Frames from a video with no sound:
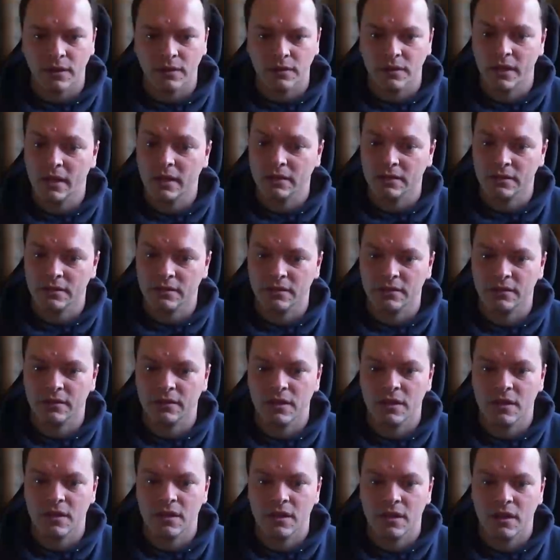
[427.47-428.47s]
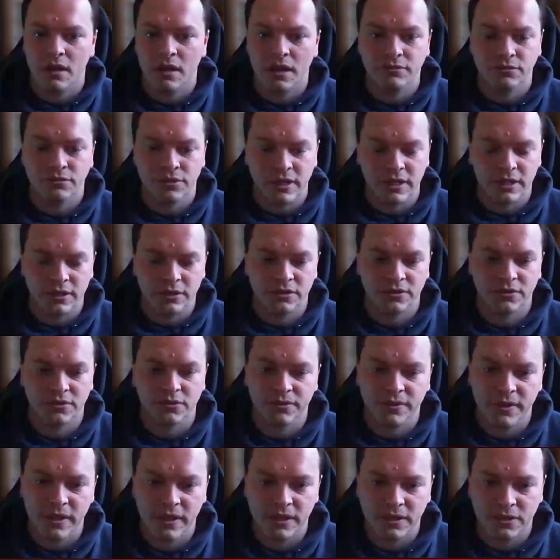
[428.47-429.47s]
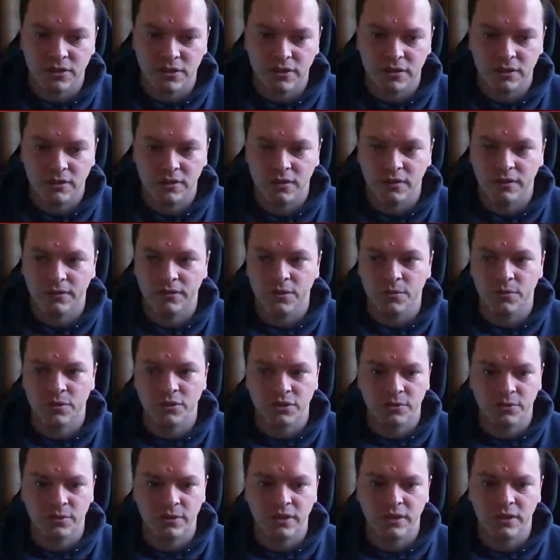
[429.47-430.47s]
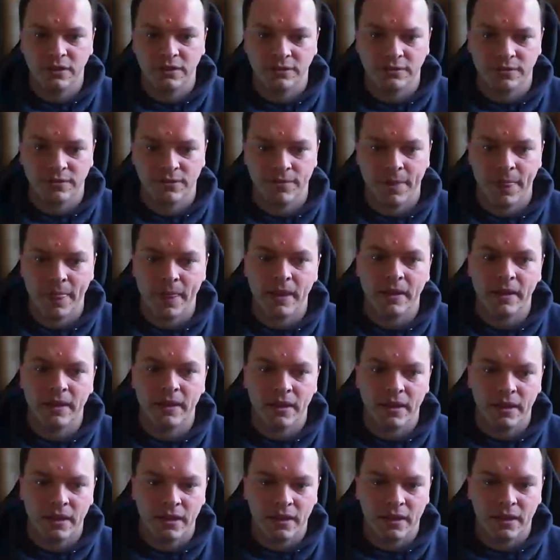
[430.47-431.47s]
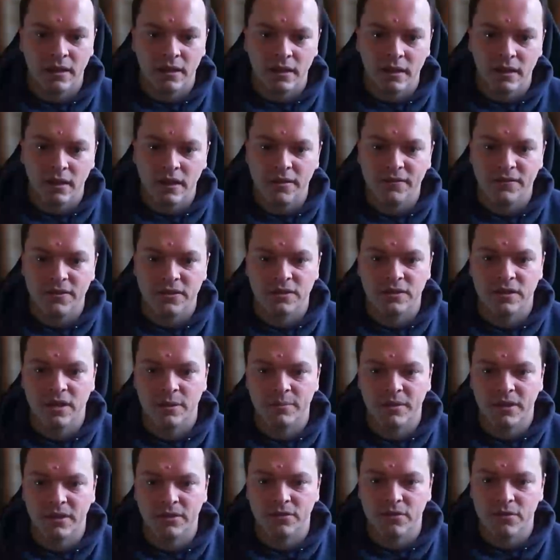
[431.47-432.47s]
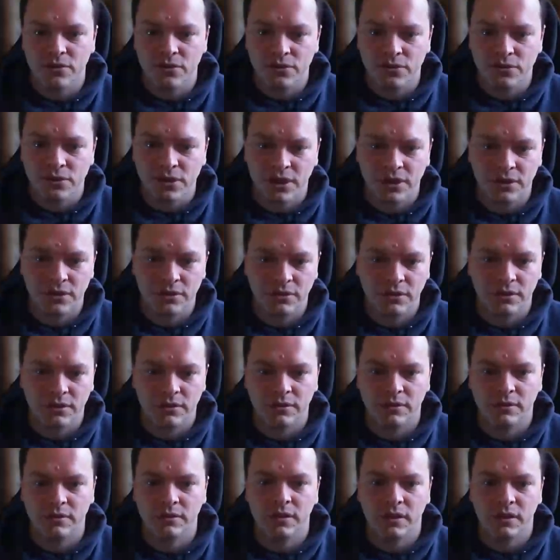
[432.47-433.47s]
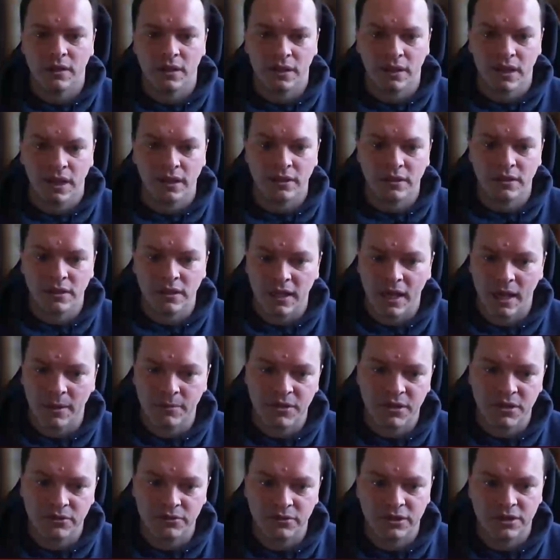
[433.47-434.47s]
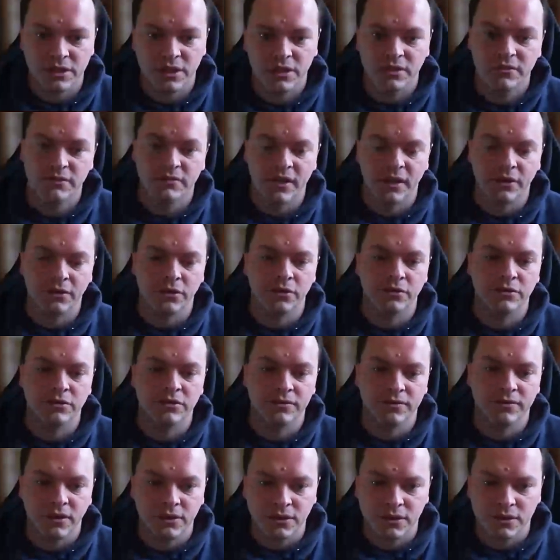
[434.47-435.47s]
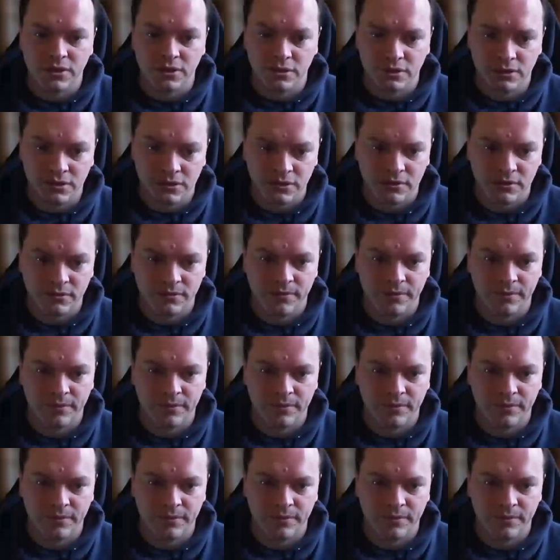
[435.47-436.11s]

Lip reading: Next, a really useful feature of the watch window. If you're stepping through your code, it can capture the return values of functions.